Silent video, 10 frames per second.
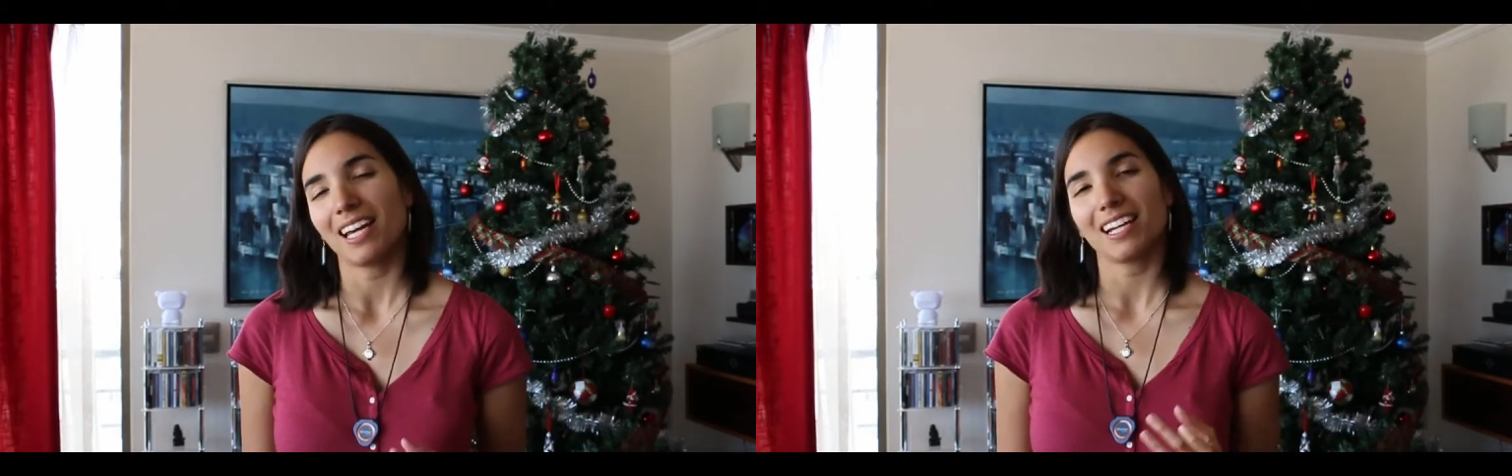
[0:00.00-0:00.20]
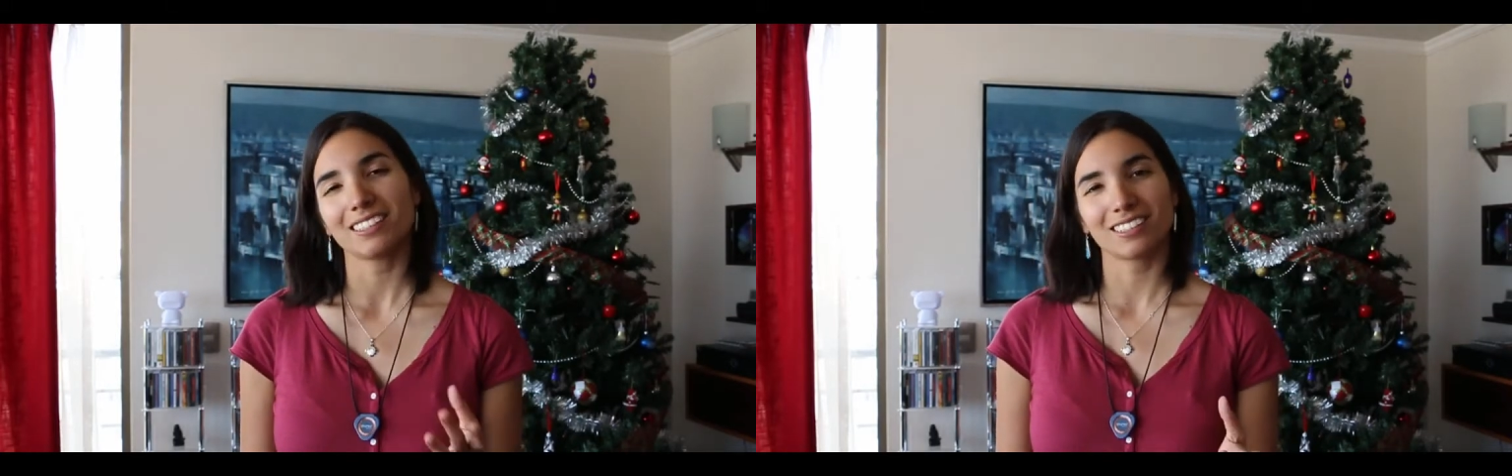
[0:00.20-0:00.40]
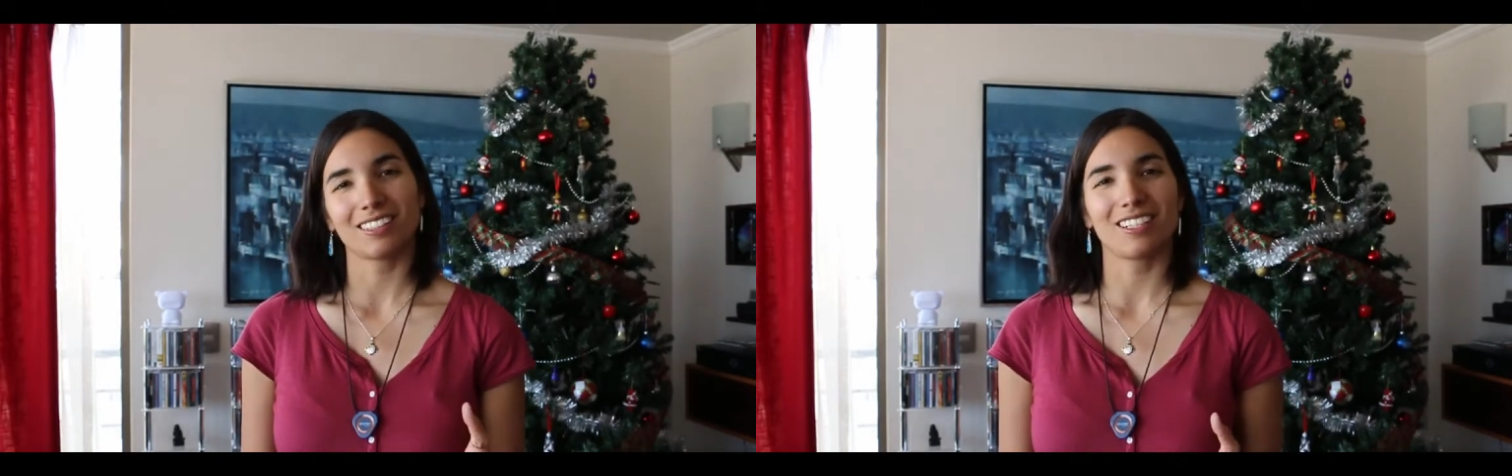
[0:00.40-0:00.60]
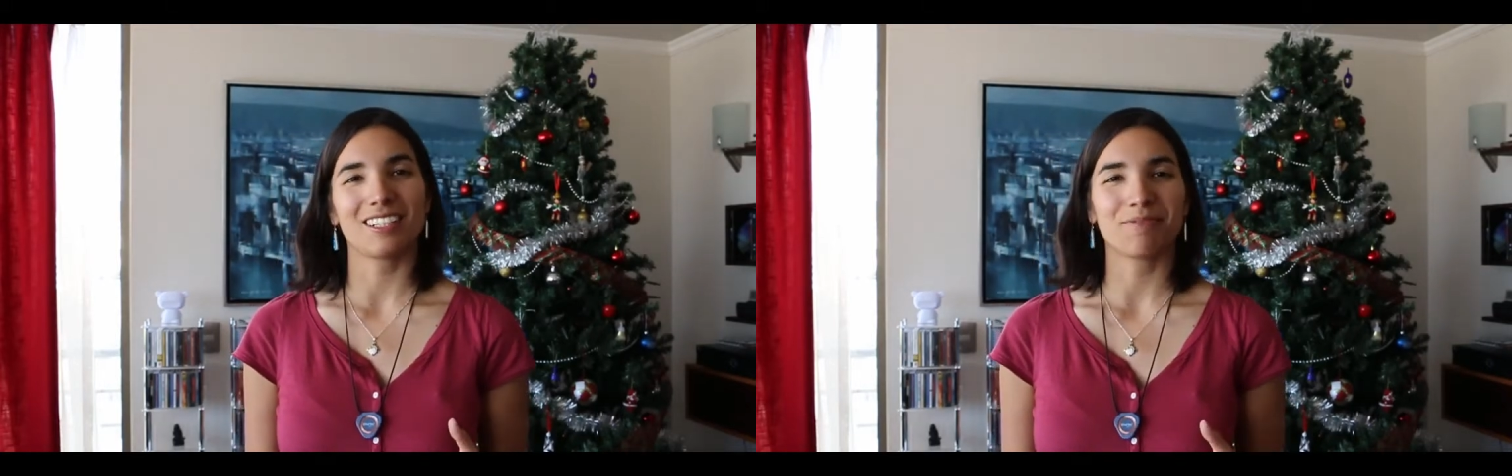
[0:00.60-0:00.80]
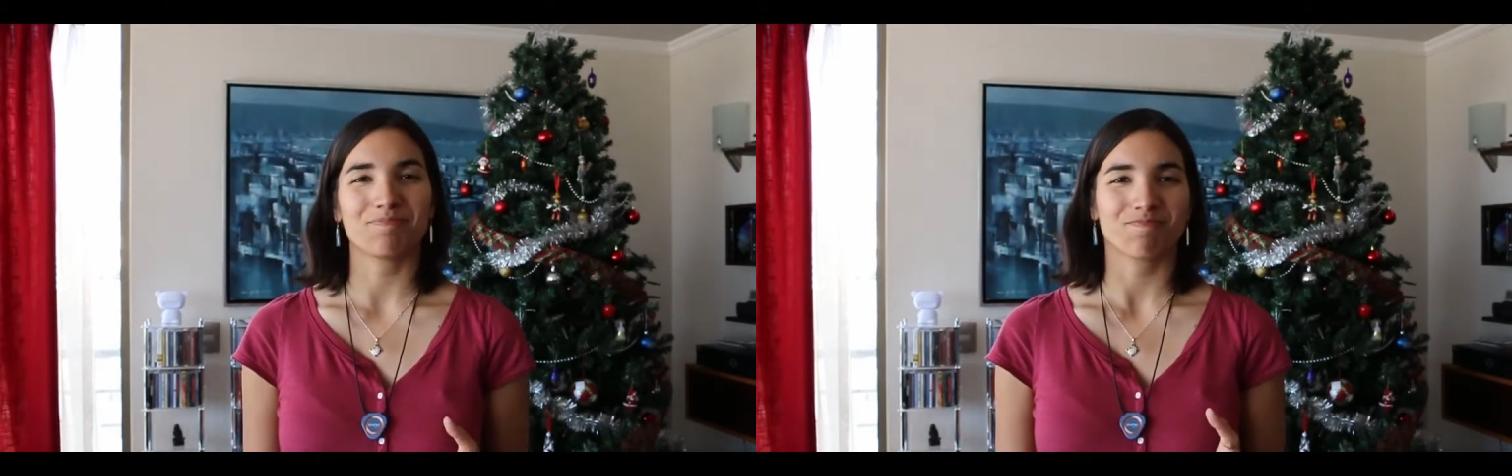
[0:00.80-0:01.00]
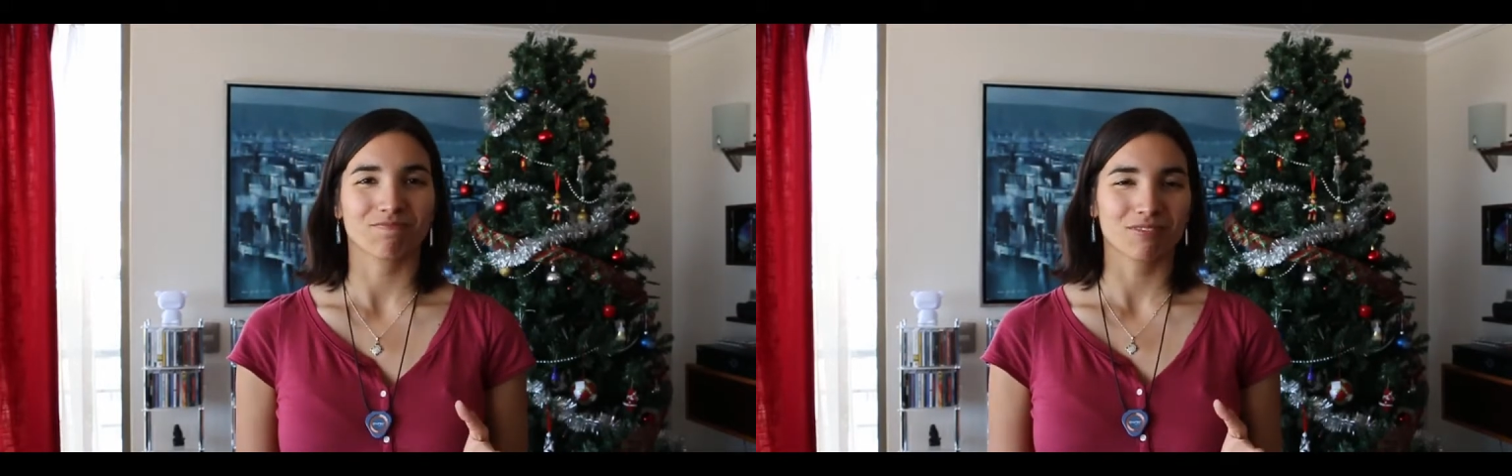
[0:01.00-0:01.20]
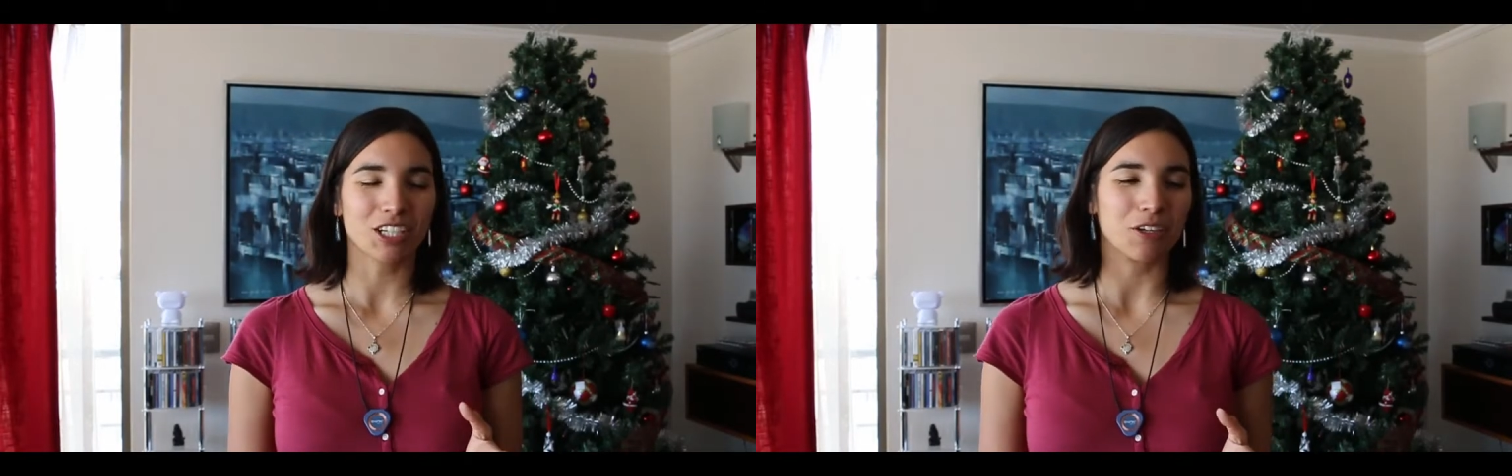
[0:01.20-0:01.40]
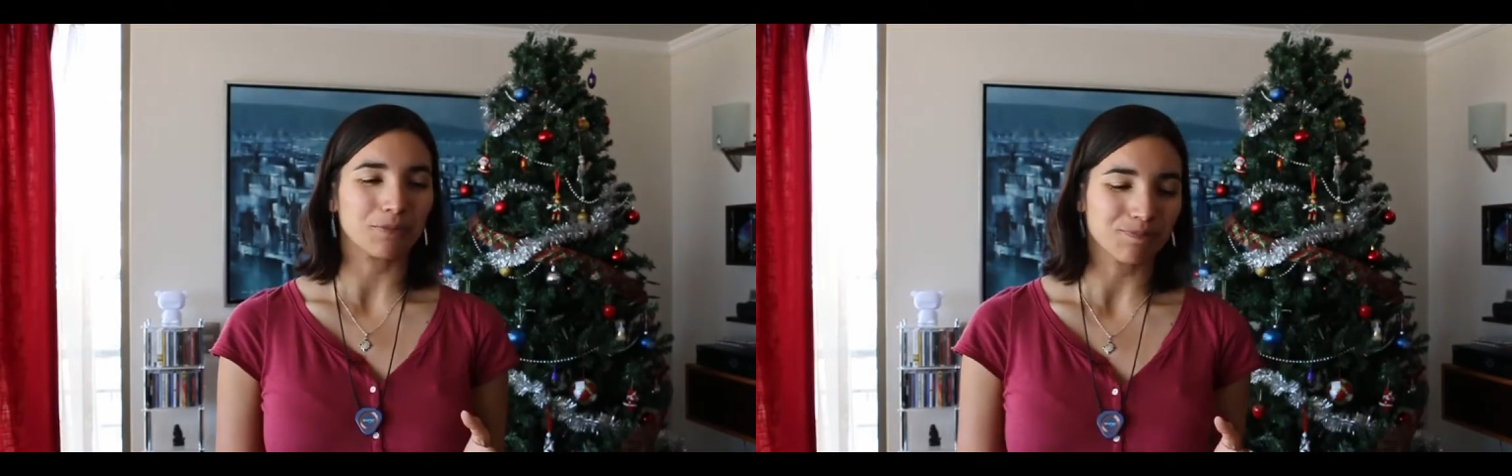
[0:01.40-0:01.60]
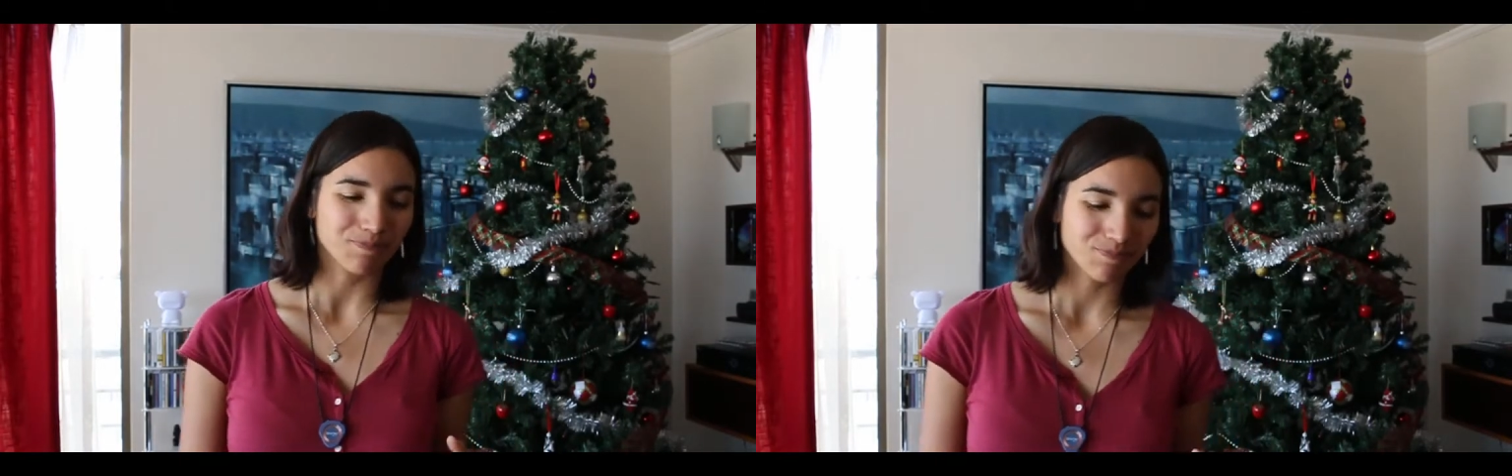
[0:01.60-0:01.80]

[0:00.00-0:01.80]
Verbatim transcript: is, um, you know,